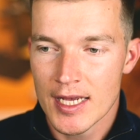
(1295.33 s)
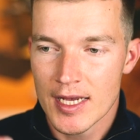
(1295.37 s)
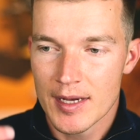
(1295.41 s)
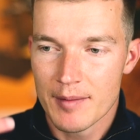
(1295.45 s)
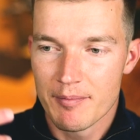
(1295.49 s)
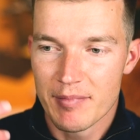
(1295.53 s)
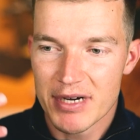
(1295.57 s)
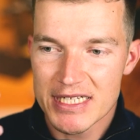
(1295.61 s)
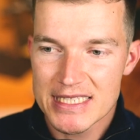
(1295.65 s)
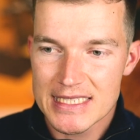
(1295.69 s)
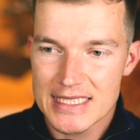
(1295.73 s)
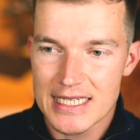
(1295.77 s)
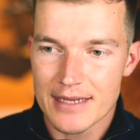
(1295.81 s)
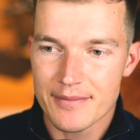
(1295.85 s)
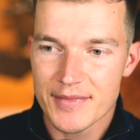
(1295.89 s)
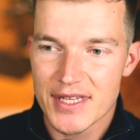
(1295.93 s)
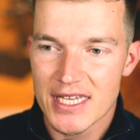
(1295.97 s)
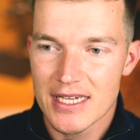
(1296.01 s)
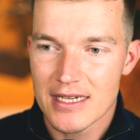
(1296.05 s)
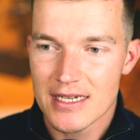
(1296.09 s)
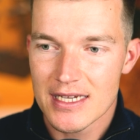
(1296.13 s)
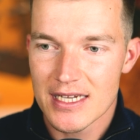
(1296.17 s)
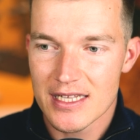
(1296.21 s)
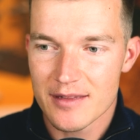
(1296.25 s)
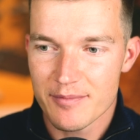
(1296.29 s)
But
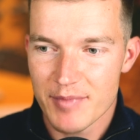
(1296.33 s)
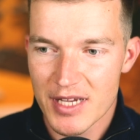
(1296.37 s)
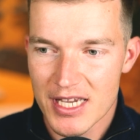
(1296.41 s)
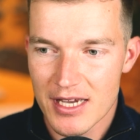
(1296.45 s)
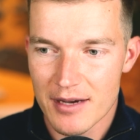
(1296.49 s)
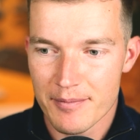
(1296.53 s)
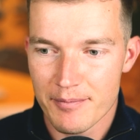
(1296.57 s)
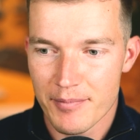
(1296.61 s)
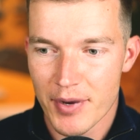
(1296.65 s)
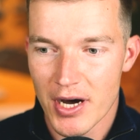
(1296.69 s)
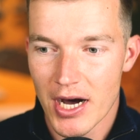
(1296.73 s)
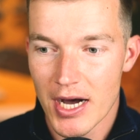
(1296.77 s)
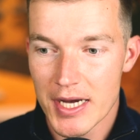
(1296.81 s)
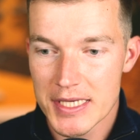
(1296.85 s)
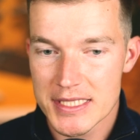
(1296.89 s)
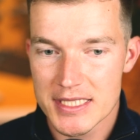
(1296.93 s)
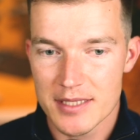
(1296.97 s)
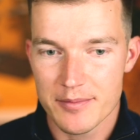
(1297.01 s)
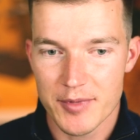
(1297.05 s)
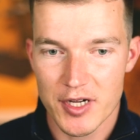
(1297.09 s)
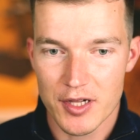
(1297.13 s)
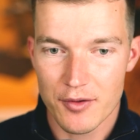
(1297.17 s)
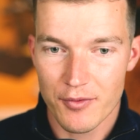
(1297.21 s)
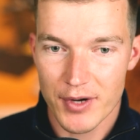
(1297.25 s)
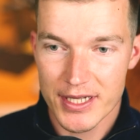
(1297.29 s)
something can become
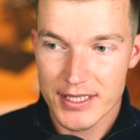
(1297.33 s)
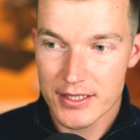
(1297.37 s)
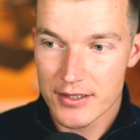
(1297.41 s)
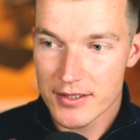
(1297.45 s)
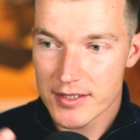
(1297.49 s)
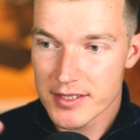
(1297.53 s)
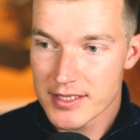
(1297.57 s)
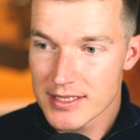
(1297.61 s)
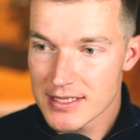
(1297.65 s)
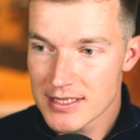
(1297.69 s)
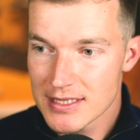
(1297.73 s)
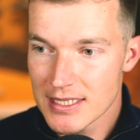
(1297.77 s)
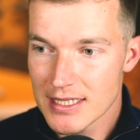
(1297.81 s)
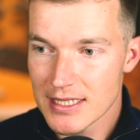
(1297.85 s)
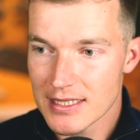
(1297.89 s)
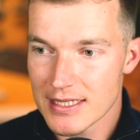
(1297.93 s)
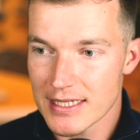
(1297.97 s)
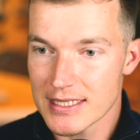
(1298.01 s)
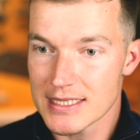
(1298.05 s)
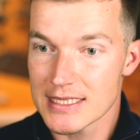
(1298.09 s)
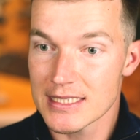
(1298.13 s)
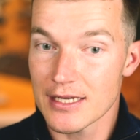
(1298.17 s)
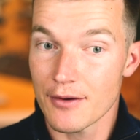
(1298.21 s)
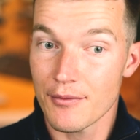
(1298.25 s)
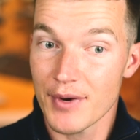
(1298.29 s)
possible when you see
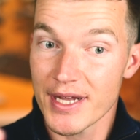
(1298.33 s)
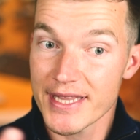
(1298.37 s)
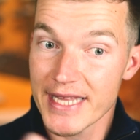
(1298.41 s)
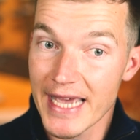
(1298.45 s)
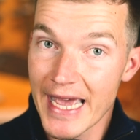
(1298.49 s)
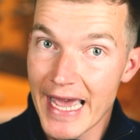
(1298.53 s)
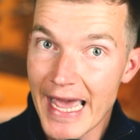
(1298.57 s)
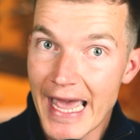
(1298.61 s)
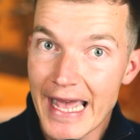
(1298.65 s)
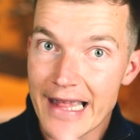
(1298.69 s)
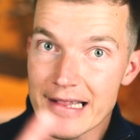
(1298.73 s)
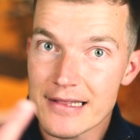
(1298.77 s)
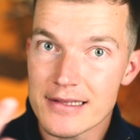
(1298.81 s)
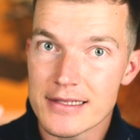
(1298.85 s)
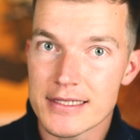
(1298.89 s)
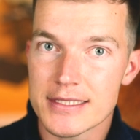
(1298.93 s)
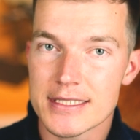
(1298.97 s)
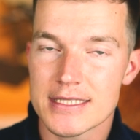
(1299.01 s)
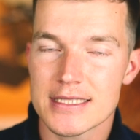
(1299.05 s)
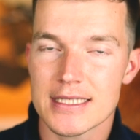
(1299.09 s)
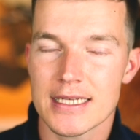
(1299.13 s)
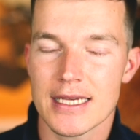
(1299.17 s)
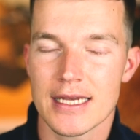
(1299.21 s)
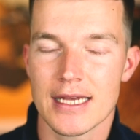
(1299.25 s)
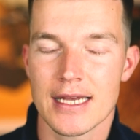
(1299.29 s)
that someone else